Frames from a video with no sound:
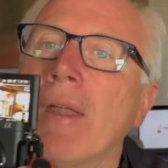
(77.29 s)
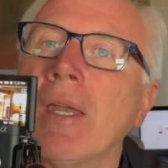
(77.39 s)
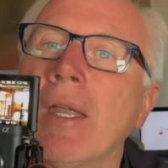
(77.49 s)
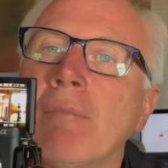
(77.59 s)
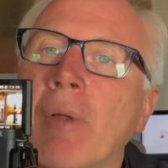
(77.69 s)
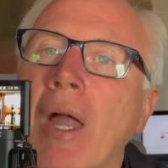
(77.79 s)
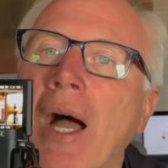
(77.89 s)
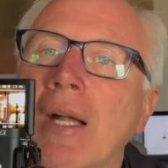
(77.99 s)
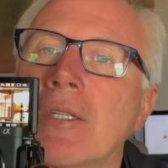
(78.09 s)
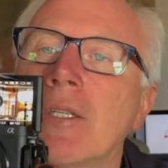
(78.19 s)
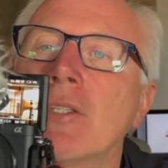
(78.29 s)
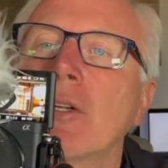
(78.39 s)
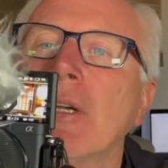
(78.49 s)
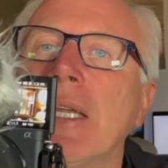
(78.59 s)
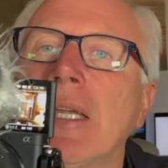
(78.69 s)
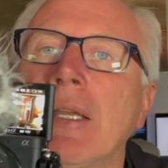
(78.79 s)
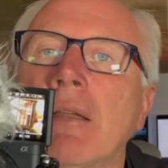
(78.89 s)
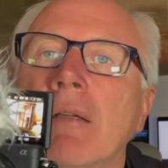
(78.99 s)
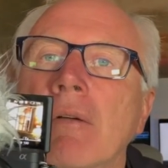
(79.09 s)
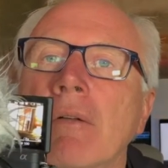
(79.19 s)
it, it blocks the screen.
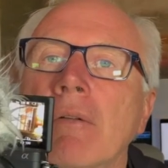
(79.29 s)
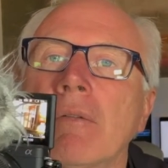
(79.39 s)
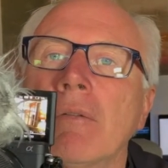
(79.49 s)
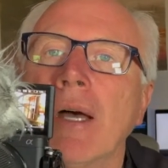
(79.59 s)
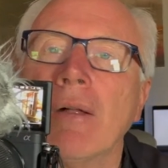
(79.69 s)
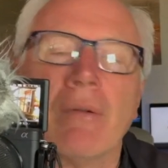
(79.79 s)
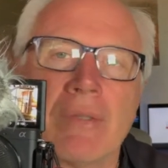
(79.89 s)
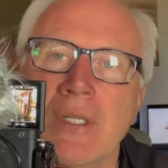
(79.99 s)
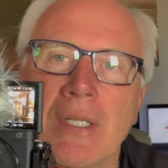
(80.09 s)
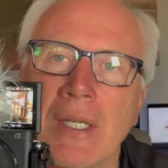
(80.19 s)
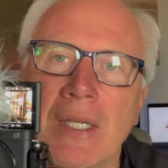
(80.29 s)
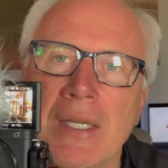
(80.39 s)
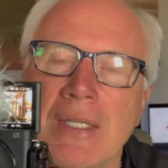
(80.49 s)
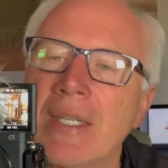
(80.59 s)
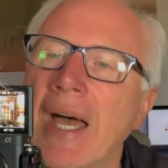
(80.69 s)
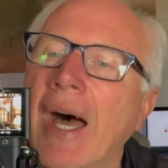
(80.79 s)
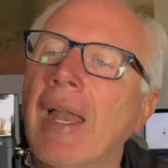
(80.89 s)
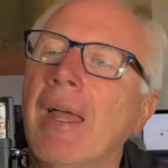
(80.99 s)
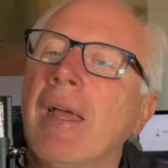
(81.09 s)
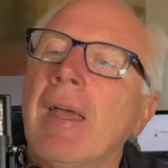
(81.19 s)
How silly is
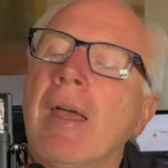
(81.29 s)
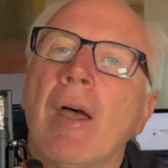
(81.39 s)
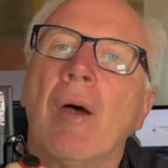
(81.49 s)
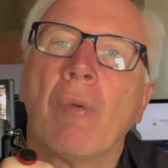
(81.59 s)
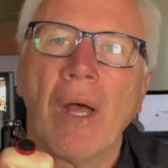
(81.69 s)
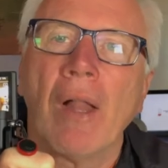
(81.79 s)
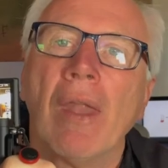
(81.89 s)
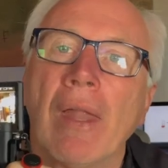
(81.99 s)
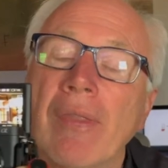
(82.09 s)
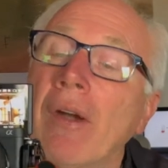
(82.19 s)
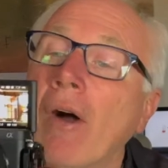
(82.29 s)
that? Well, there